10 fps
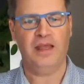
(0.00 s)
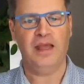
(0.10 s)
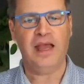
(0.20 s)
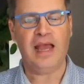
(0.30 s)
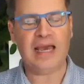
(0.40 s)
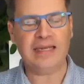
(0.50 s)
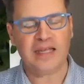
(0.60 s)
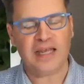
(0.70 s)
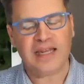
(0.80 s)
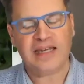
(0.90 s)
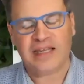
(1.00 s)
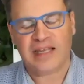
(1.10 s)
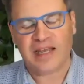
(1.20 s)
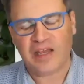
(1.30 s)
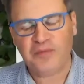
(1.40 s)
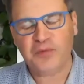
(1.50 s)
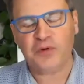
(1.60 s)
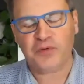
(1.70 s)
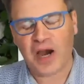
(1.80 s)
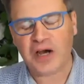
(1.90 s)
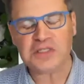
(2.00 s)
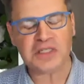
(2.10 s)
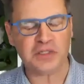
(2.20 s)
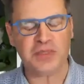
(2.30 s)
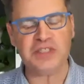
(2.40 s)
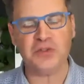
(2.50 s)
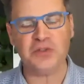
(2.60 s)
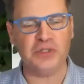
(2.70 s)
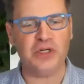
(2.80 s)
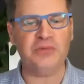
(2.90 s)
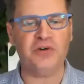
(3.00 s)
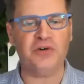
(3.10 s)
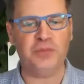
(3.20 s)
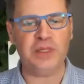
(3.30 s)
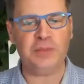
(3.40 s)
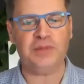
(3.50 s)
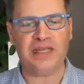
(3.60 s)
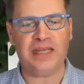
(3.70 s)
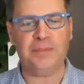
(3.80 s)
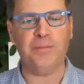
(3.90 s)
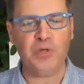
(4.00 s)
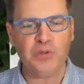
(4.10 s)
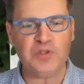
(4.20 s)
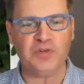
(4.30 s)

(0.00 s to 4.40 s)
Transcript: And if you ask that question to a number of people, in most of the